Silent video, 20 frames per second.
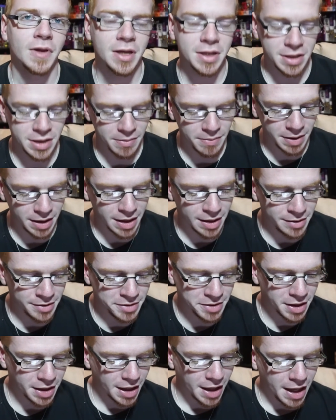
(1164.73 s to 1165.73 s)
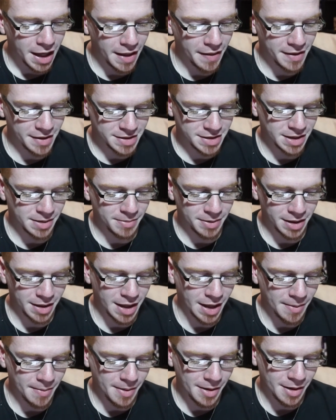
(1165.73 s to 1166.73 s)
something else. And then someone
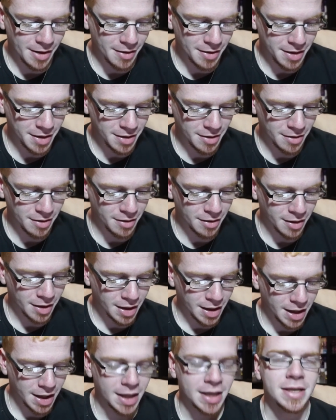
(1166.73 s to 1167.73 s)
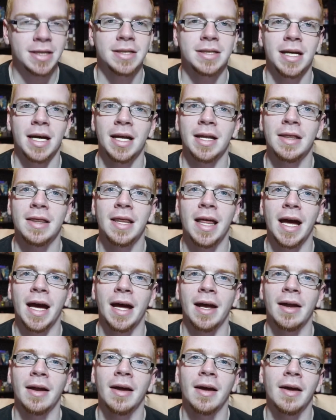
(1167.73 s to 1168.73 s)
commented on here and said
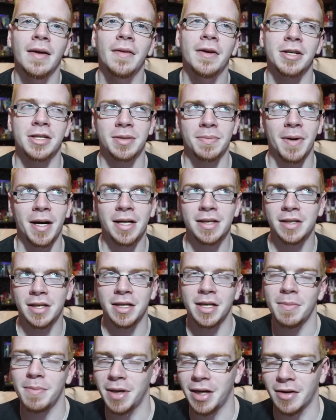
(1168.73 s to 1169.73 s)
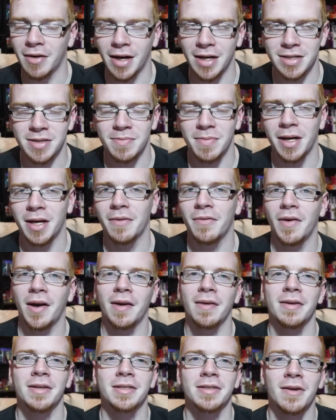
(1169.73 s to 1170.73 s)
that they're surprised that Demeter hasn't made a
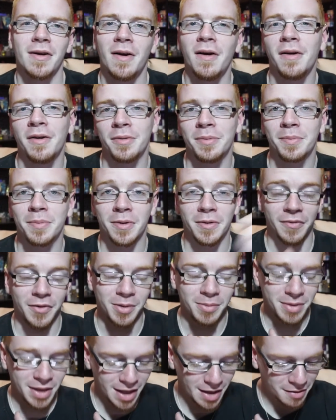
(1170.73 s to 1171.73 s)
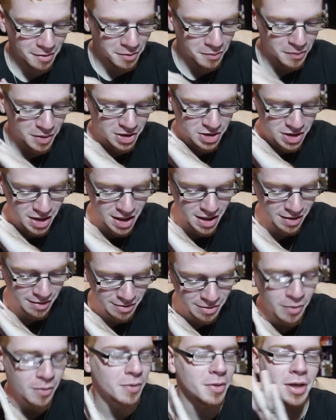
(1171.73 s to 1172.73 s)
fragrance called Perfume Counter, which I
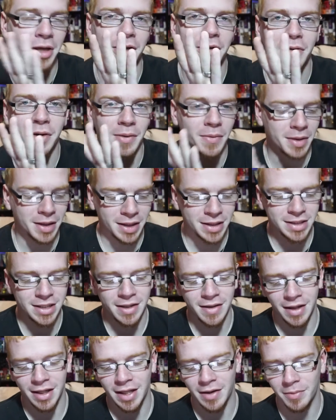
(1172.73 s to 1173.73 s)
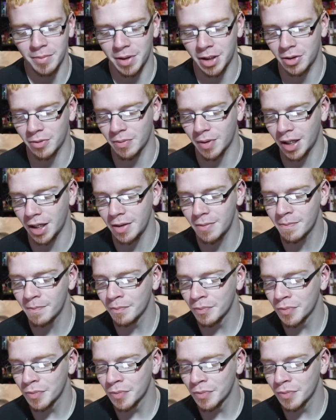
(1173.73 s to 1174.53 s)
totally agree with because I think that would be great.